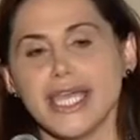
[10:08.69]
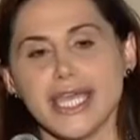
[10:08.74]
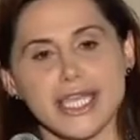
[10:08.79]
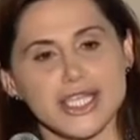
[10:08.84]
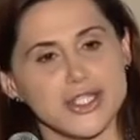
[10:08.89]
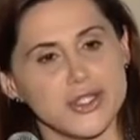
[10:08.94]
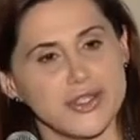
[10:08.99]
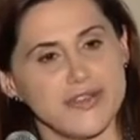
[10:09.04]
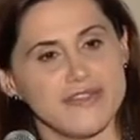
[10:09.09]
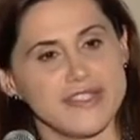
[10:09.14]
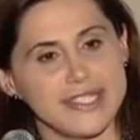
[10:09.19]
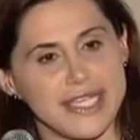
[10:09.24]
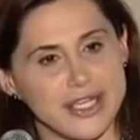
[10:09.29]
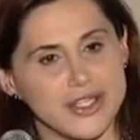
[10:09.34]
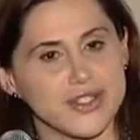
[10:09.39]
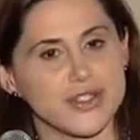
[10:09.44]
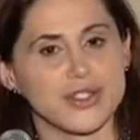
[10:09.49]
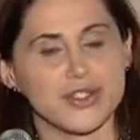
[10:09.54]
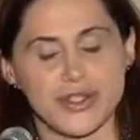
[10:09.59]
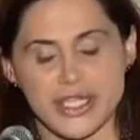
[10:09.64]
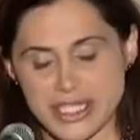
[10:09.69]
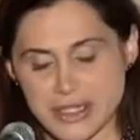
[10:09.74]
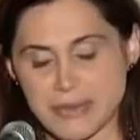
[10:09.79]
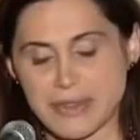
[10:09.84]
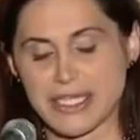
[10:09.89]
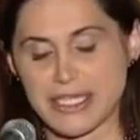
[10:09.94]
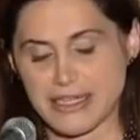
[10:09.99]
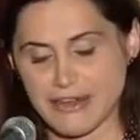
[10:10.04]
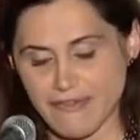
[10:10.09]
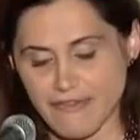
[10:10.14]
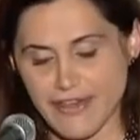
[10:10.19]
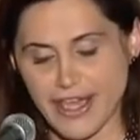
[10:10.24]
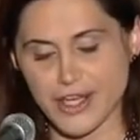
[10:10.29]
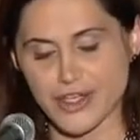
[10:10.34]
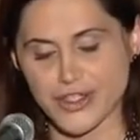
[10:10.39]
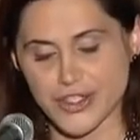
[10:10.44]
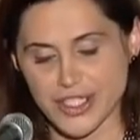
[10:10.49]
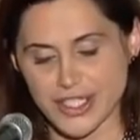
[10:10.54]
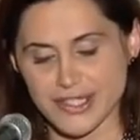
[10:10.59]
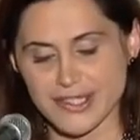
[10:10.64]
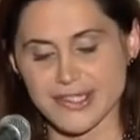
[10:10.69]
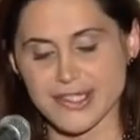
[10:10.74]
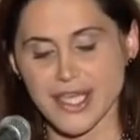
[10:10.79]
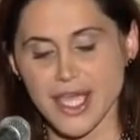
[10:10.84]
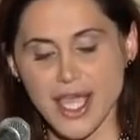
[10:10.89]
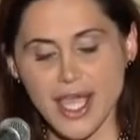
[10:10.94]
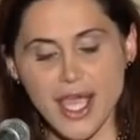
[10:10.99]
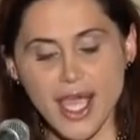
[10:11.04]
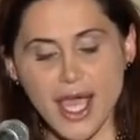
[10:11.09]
history history of sexually transmitted infections.